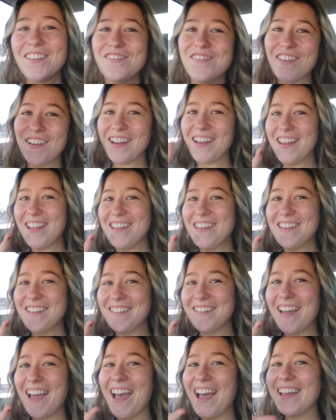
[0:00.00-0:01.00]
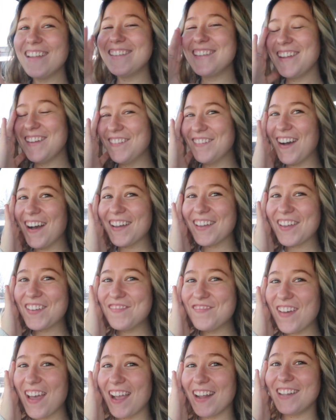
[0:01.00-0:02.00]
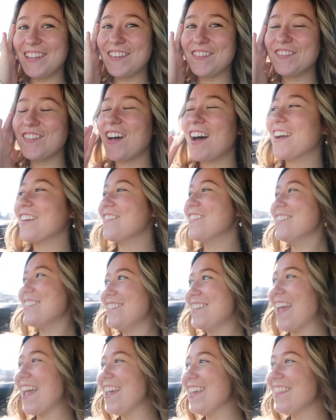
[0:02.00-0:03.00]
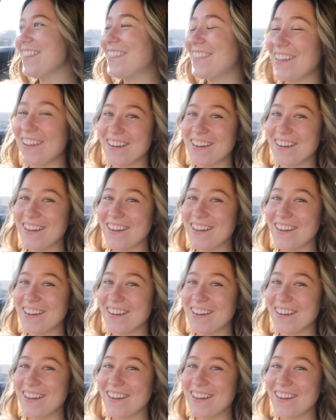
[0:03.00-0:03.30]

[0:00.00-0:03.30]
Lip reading: morning, you guys, and welcome back to Vlogmas Day